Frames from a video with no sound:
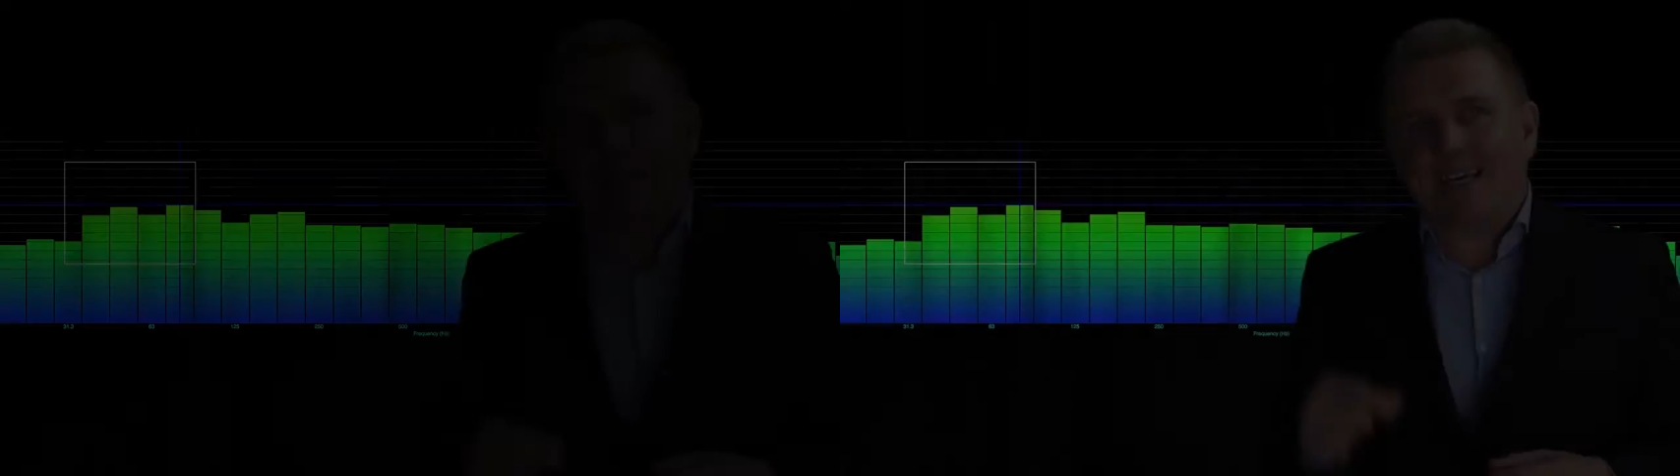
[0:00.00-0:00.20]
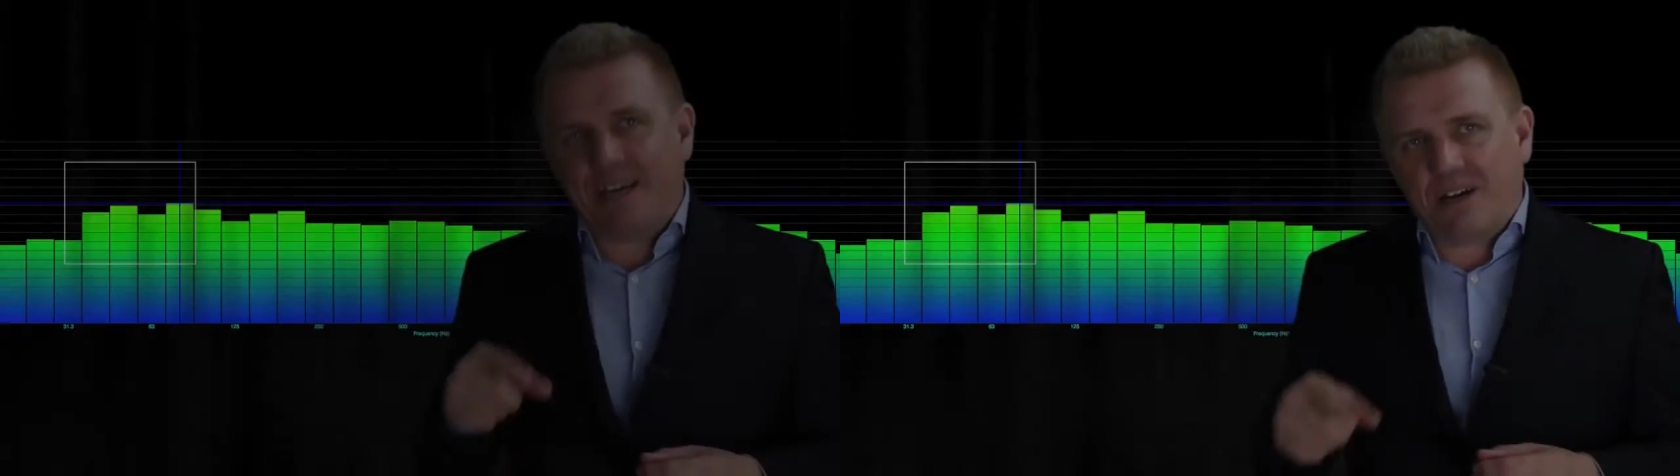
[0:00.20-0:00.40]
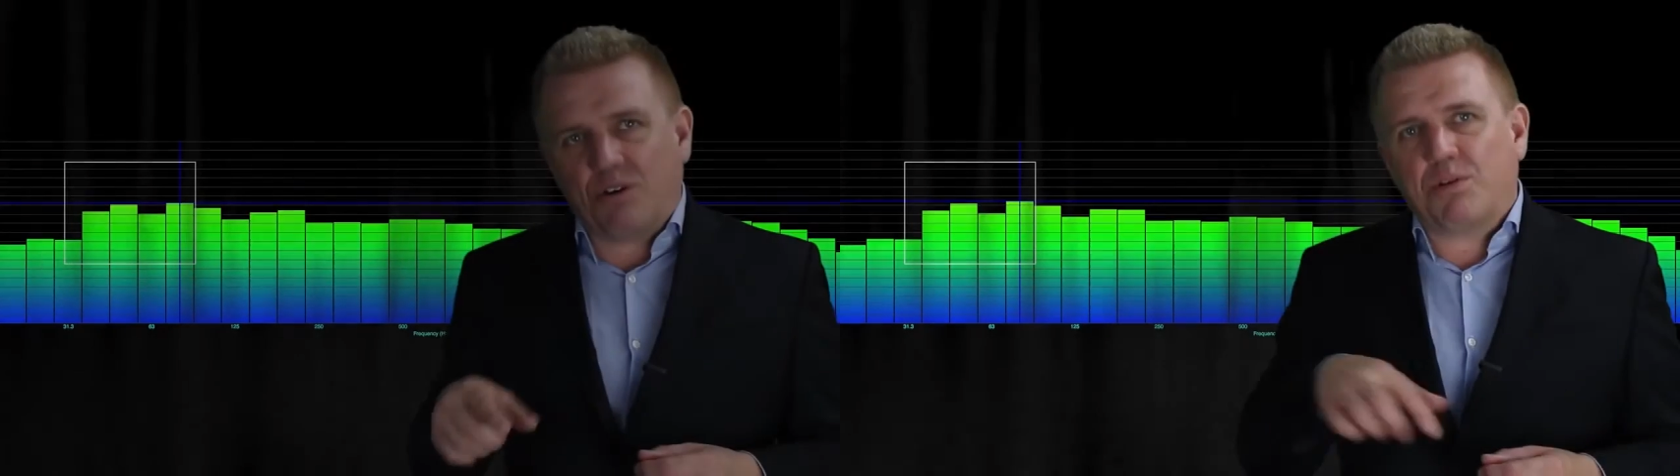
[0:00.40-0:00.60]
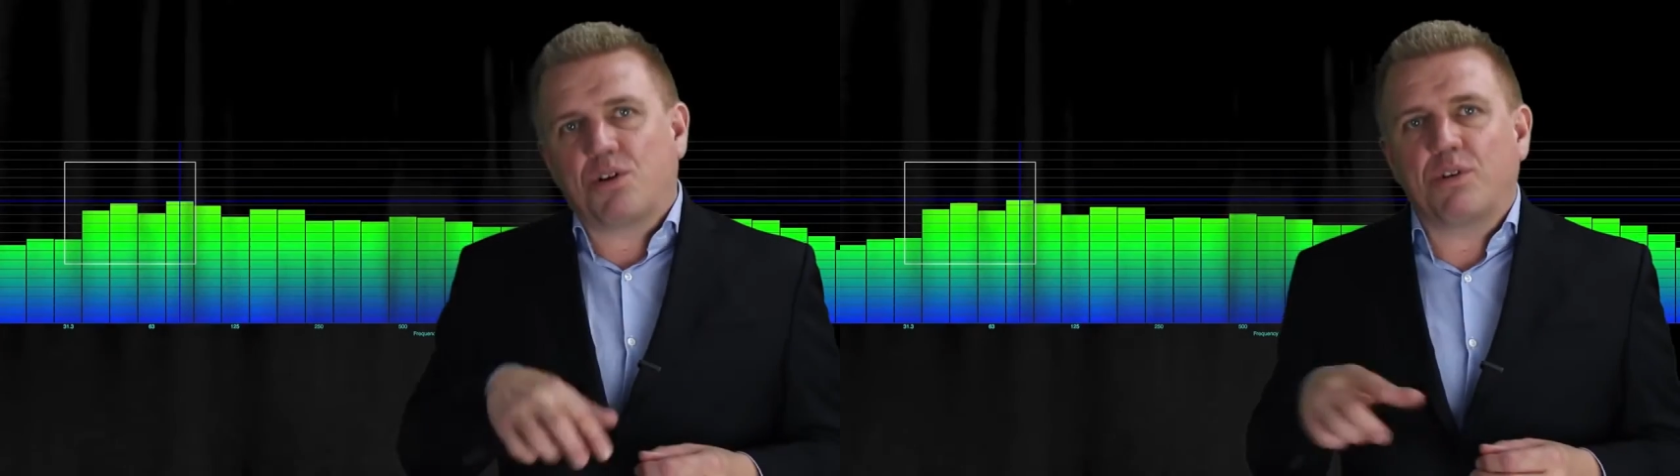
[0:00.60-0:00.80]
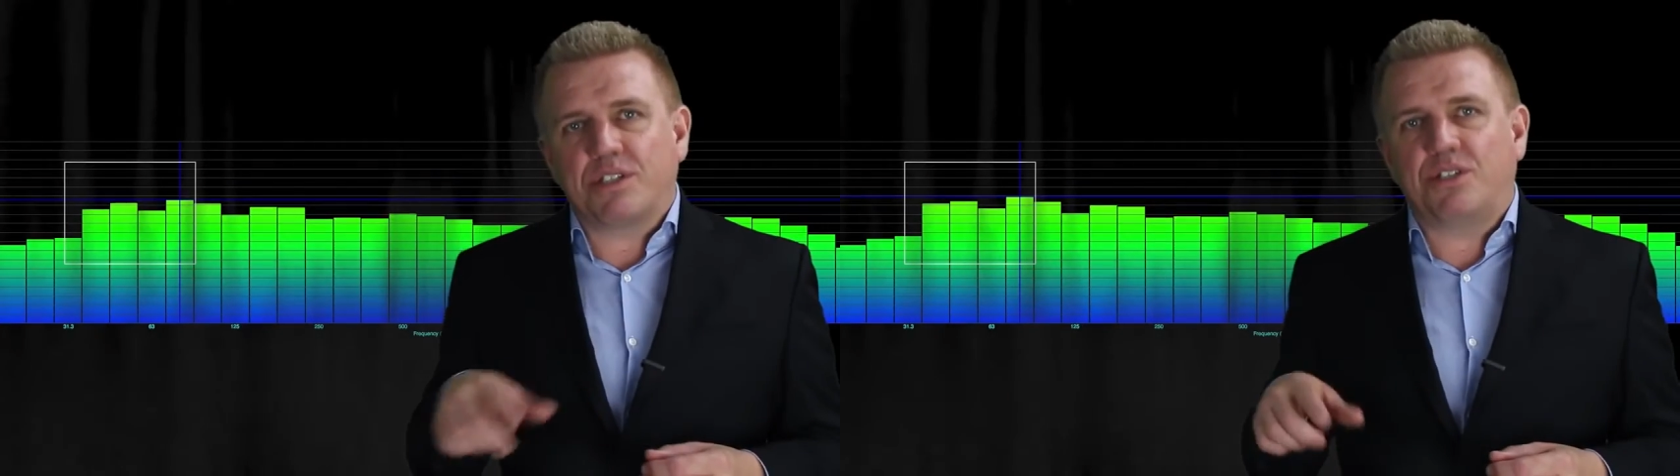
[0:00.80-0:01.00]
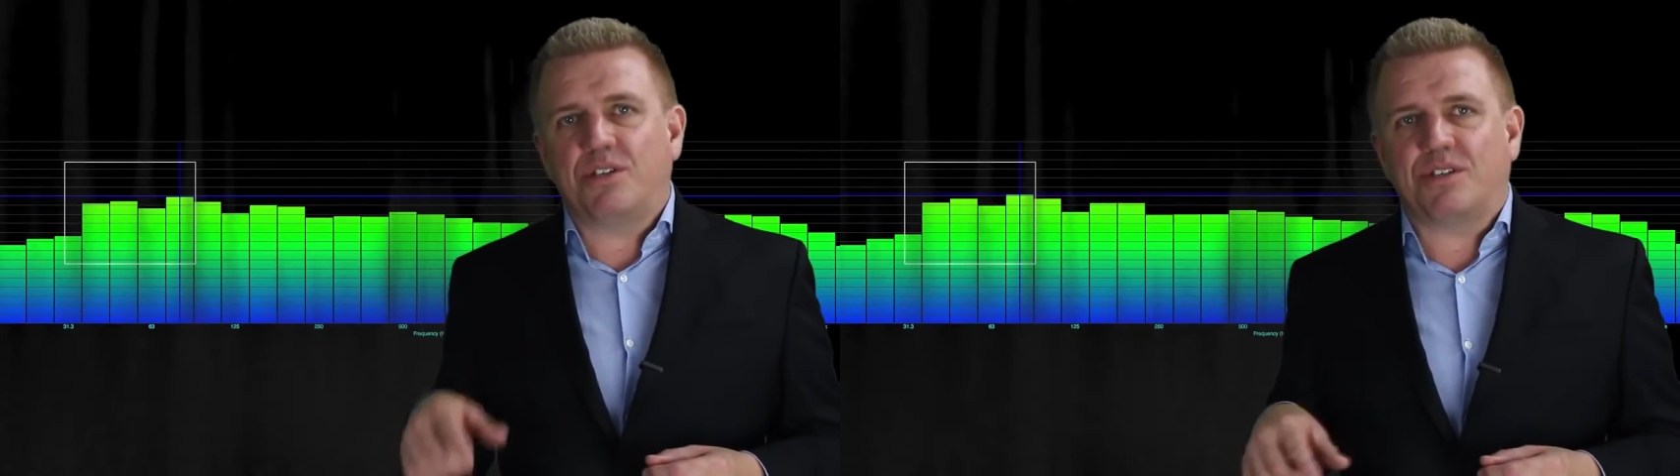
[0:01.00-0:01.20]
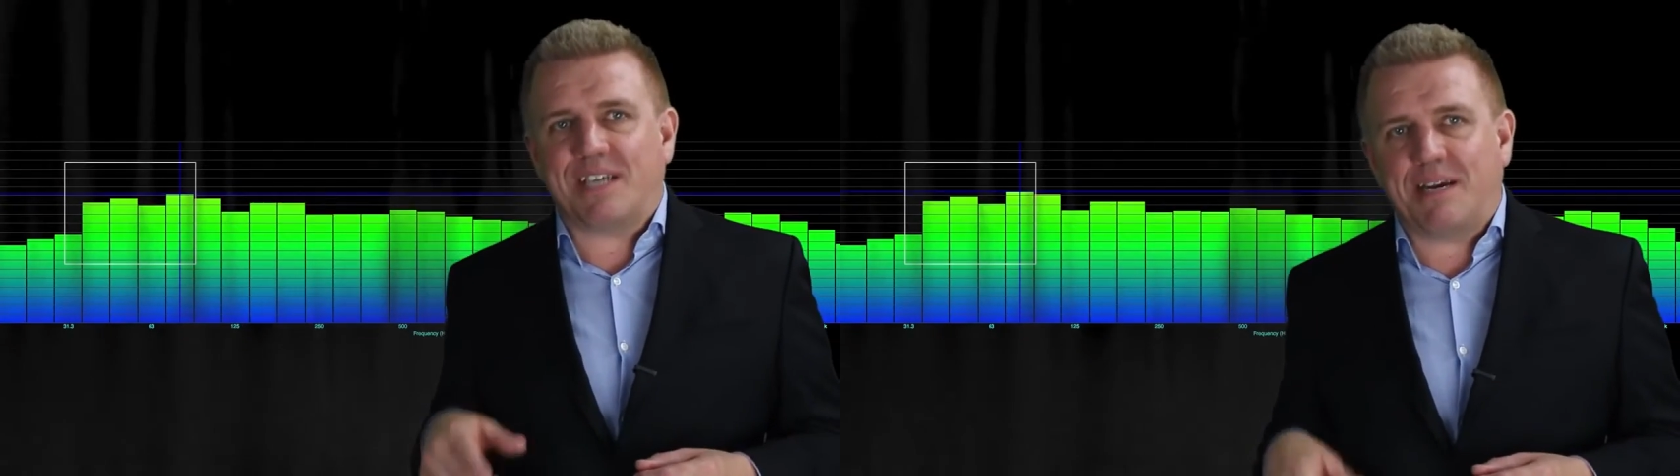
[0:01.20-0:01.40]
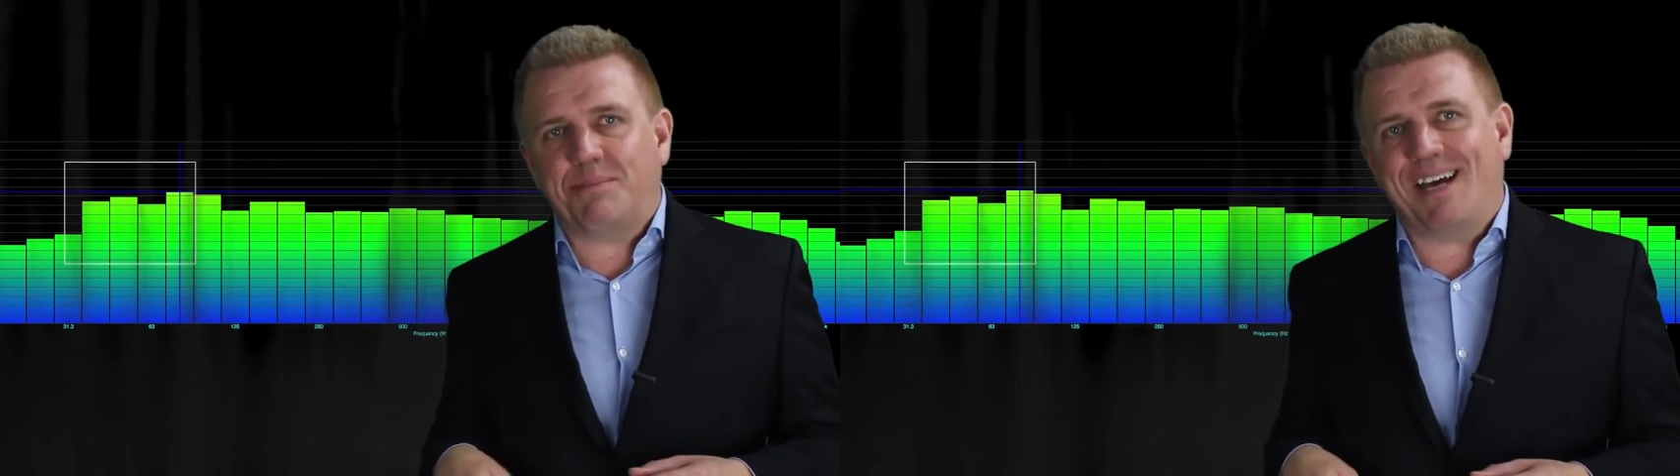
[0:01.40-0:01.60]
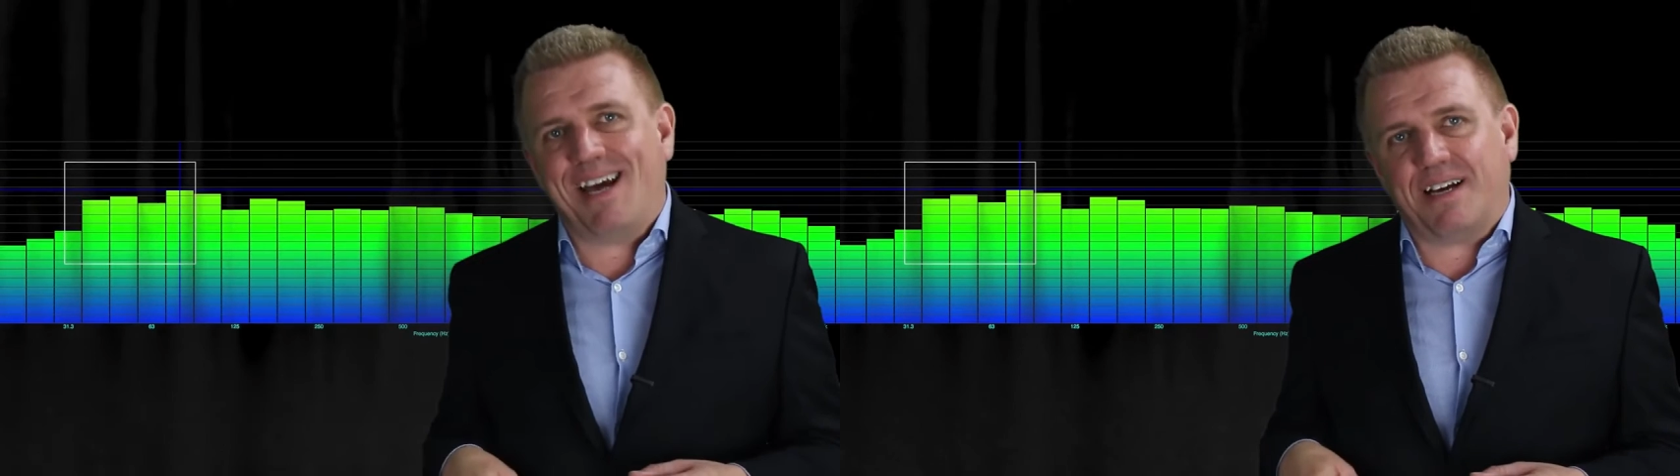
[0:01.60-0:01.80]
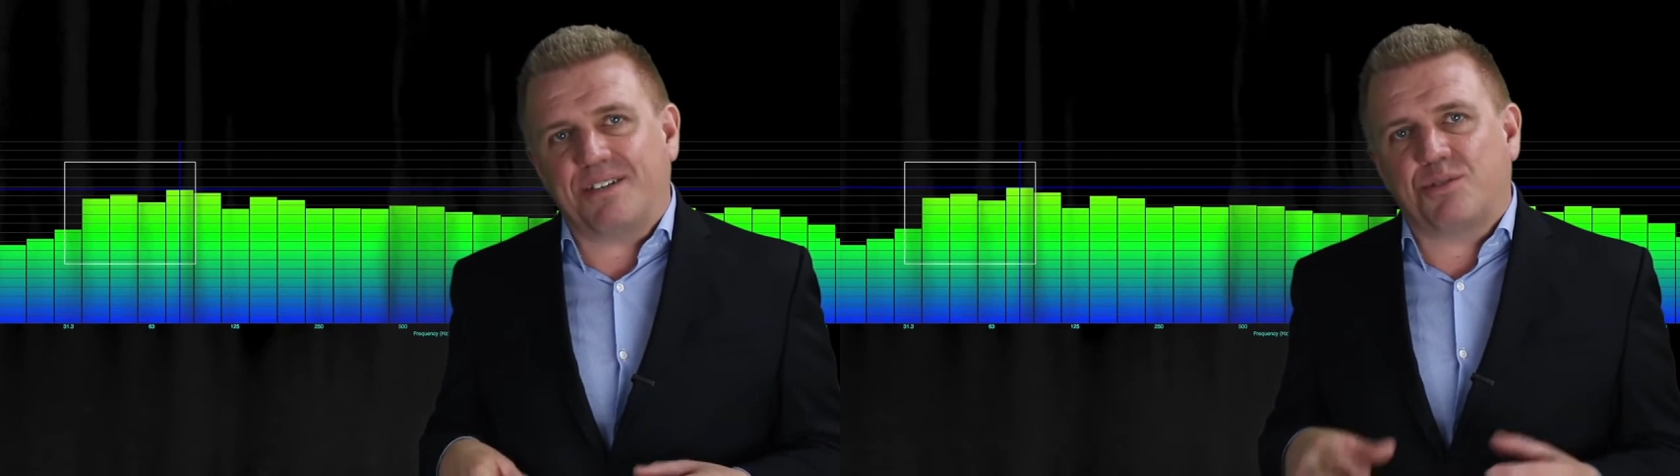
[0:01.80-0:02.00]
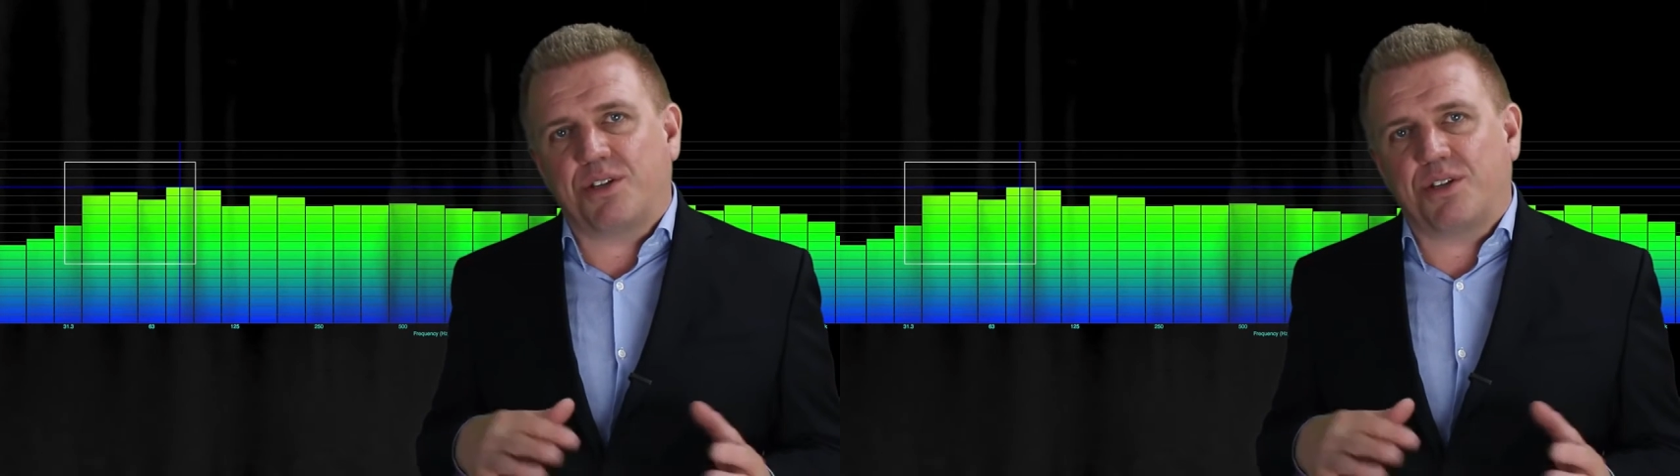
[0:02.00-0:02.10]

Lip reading: Here, we're going to do the same test